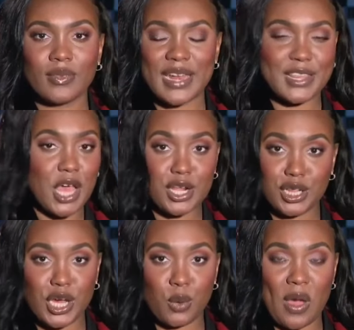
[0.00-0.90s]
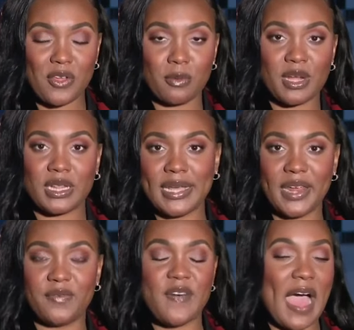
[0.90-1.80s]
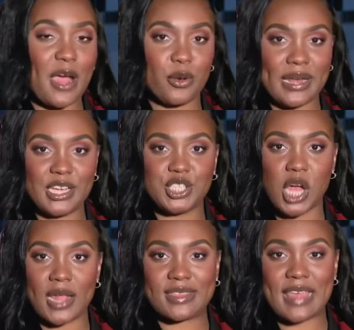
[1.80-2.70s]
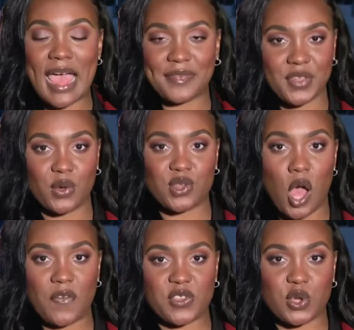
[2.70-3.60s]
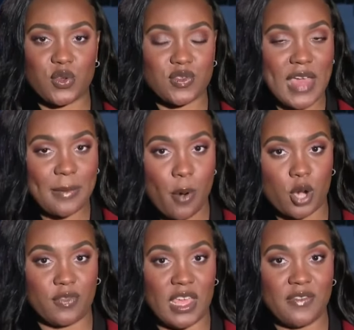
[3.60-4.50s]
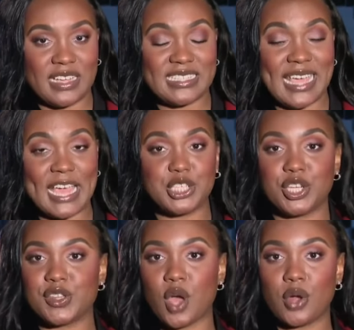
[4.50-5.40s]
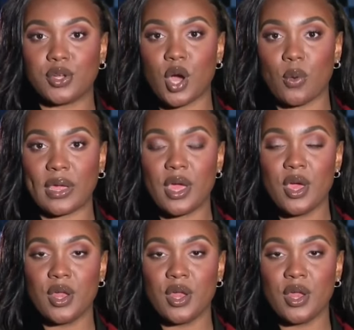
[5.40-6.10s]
And it's unclear whether McLean fired any shots at those officers. That part of the investigation is ongoing.